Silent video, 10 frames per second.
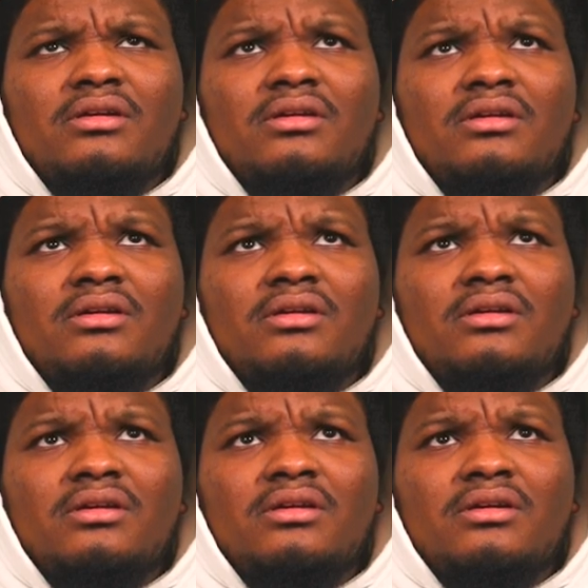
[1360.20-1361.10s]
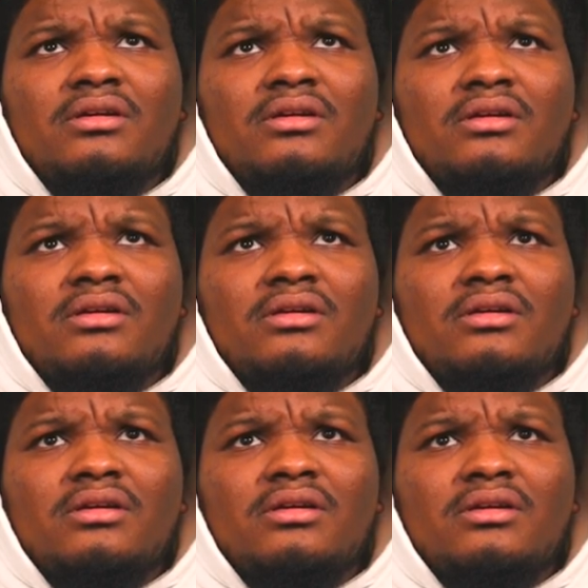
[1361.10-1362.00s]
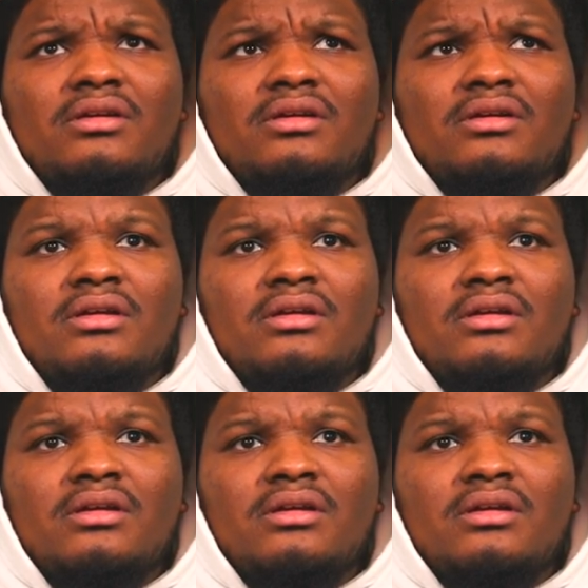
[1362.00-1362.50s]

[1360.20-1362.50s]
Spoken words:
(silent)